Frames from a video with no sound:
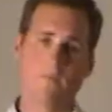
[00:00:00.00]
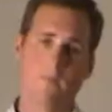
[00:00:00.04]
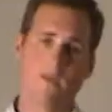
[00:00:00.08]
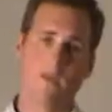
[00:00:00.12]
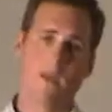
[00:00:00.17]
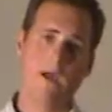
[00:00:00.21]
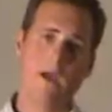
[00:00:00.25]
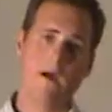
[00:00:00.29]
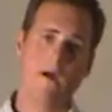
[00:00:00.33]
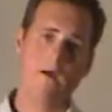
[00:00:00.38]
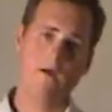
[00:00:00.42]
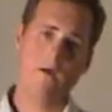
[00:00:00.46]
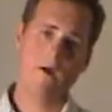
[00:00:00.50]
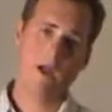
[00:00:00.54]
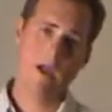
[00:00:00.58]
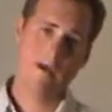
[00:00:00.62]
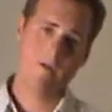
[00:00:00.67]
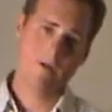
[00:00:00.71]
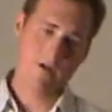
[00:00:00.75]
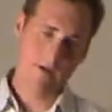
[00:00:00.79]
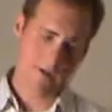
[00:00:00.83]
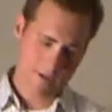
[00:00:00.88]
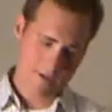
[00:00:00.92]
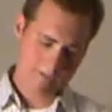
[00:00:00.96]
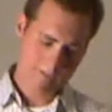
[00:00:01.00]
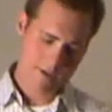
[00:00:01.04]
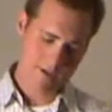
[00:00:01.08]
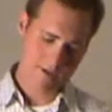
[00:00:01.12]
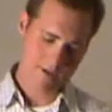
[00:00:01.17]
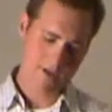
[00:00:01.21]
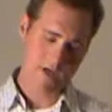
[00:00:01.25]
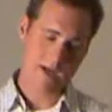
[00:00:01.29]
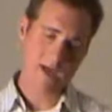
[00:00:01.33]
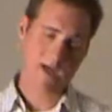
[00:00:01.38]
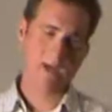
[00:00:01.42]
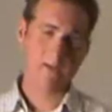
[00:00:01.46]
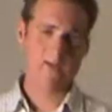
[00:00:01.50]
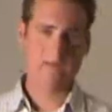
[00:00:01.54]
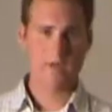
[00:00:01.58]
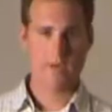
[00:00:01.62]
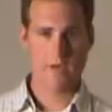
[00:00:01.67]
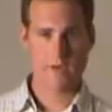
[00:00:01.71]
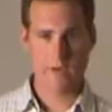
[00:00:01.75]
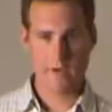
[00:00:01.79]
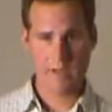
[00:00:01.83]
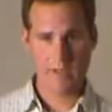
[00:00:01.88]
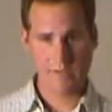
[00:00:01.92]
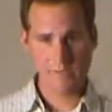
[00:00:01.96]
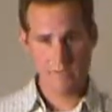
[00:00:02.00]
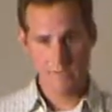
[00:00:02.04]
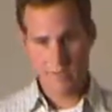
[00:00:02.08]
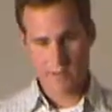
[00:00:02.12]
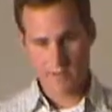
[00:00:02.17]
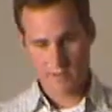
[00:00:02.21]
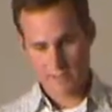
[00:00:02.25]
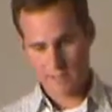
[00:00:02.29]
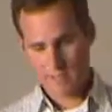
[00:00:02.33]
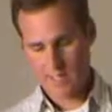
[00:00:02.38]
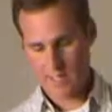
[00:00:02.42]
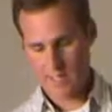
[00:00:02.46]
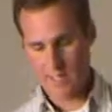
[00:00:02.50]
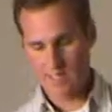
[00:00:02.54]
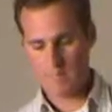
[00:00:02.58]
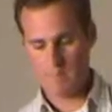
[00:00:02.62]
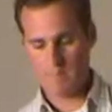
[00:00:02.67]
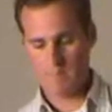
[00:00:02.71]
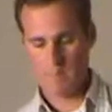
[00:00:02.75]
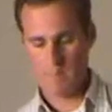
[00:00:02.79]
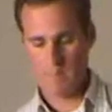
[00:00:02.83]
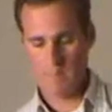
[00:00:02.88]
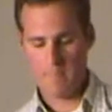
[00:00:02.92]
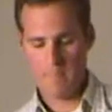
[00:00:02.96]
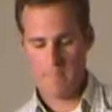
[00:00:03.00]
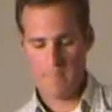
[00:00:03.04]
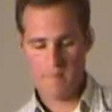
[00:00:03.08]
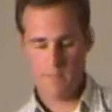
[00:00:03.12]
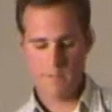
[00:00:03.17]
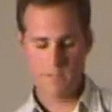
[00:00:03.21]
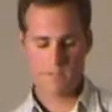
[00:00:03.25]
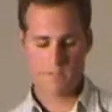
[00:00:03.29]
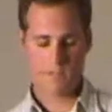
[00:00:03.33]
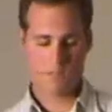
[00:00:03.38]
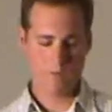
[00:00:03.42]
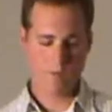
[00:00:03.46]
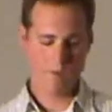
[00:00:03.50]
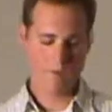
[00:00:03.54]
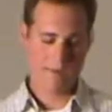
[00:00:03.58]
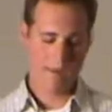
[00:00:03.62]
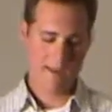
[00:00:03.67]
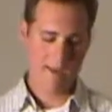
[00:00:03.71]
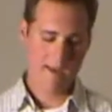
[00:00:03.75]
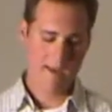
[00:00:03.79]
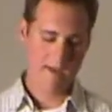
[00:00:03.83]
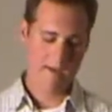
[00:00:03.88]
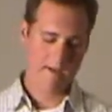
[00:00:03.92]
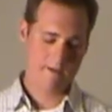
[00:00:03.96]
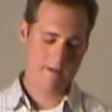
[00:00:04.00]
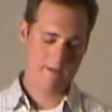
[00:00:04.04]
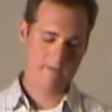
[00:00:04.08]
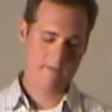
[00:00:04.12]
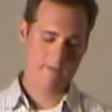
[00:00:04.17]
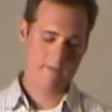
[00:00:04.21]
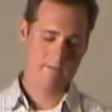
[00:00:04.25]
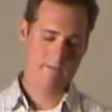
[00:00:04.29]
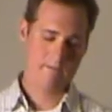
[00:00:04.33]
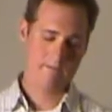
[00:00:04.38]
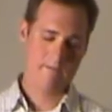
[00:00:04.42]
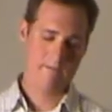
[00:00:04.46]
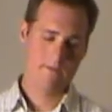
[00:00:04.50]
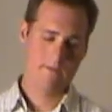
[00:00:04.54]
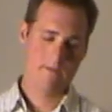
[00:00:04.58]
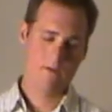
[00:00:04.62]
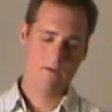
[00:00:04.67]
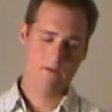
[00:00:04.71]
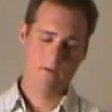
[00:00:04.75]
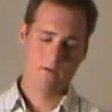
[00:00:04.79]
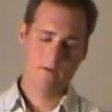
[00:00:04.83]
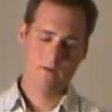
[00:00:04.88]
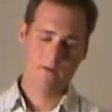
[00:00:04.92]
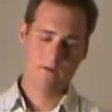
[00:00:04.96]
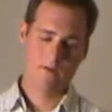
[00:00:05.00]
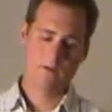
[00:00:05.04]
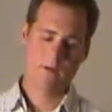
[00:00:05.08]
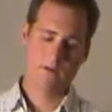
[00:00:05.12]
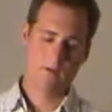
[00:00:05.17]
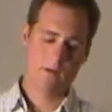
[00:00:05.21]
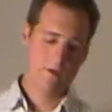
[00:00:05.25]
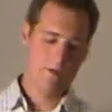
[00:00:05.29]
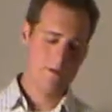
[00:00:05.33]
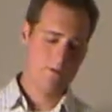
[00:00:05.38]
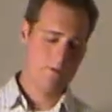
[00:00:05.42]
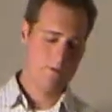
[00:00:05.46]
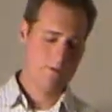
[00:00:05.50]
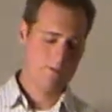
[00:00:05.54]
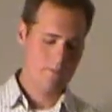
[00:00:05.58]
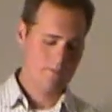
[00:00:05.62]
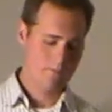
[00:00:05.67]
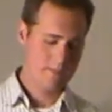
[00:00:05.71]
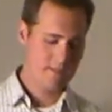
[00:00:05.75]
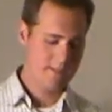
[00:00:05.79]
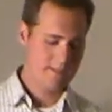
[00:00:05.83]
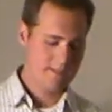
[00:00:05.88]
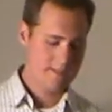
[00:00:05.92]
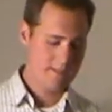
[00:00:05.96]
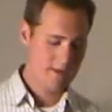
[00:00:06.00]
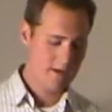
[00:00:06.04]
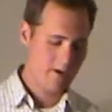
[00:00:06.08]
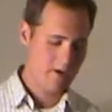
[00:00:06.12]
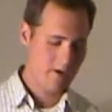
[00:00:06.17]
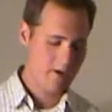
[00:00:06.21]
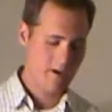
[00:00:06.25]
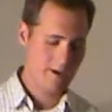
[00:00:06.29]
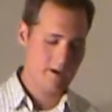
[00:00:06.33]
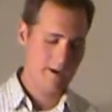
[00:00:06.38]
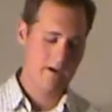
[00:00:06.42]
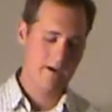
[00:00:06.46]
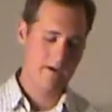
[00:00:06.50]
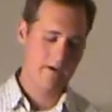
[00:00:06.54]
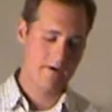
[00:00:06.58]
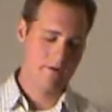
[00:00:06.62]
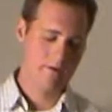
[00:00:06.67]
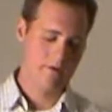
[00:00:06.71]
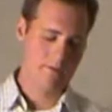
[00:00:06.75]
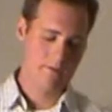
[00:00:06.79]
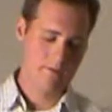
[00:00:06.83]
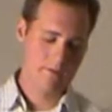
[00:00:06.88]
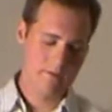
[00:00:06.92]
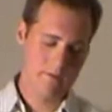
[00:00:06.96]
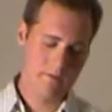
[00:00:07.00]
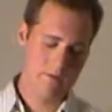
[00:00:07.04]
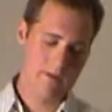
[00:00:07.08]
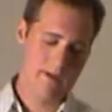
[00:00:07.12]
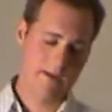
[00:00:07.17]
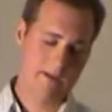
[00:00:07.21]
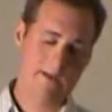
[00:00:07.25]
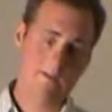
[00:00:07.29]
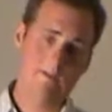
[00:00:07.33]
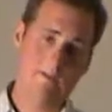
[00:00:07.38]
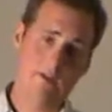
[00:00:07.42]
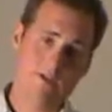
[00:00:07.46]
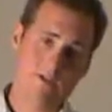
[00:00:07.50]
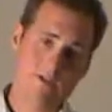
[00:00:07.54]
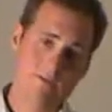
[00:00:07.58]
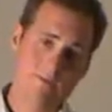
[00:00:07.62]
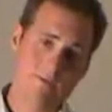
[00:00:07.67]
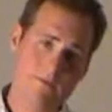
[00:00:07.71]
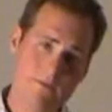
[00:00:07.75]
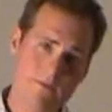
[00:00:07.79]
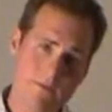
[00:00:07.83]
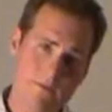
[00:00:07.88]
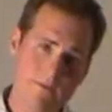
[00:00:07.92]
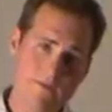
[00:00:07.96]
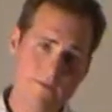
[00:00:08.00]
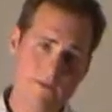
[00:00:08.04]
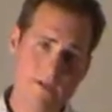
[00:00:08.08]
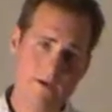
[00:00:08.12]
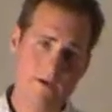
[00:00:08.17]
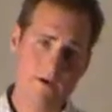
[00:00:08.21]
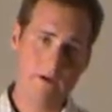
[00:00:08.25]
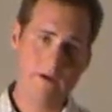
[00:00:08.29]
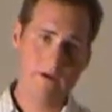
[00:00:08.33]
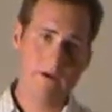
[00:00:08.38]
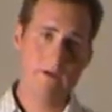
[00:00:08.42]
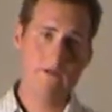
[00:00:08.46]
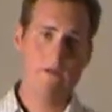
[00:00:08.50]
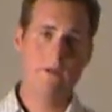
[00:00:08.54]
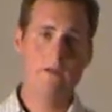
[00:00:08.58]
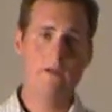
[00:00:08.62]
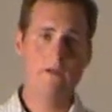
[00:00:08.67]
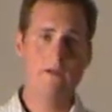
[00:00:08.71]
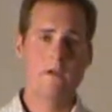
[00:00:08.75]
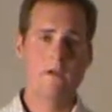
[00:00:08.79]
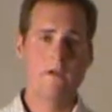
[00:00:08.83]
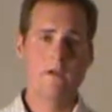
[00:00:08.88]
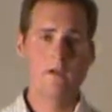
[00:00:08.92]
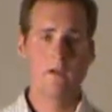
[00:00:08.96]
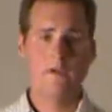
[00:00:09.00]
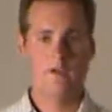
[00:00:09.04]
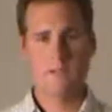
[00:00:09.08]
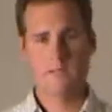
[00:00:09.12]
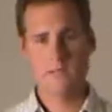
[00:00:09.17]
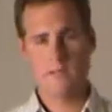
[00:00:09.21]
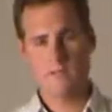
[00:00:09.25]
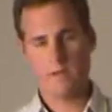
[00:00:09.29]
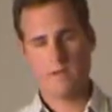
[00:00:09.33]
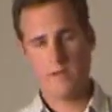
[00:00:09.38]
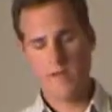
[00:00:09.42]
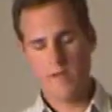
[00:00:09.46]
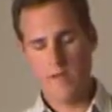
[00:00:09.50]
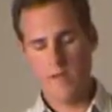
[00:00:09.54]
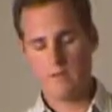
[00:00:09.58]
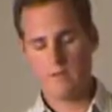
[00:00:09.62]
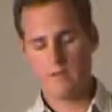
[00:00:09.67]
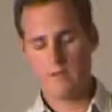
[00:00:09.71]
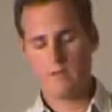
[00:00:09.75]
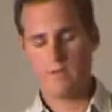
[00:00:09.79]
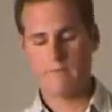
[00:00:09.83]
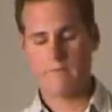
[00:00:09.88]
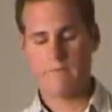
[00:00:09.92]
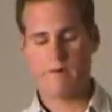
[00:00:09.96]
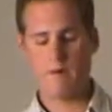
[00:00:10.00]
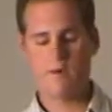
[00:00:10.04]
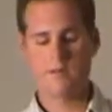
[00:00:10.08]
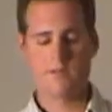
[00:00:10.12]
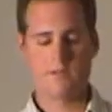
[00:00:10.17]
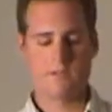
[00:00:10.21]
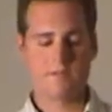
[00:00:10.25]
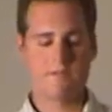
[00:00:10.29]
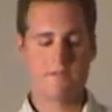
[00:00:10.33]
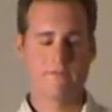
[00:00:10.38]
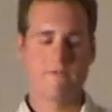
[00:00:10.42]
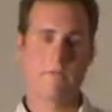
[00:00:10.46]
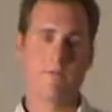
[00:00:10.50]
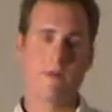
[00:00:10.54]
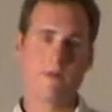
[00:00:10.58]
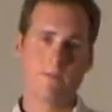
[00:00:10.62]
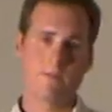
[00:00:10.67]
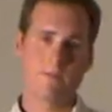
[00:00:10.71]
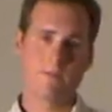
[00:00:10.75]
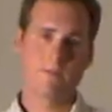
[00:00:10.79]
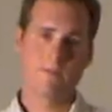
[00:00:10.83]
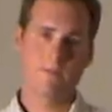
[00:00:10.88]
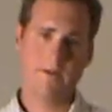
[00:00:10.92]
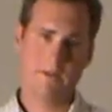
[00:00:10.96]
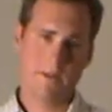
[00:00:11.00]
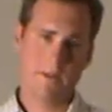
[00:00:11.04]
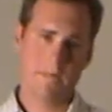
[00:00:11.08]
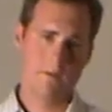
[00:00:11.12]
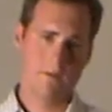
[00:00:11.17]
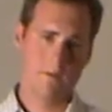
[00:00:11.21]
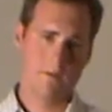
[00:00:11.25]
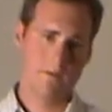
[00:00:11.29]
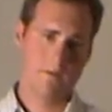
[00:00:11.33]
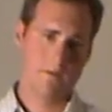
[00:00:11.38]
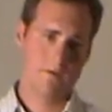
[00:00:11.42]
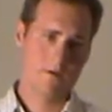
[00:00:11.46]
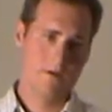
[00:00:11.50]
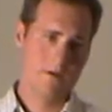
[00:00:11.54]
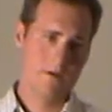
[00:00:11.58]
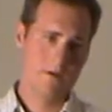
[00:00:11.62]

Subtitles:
Now, every major concert area, every major stadium is going to have, this area here, like the multiple use area, is going to have the convergence of multiple people.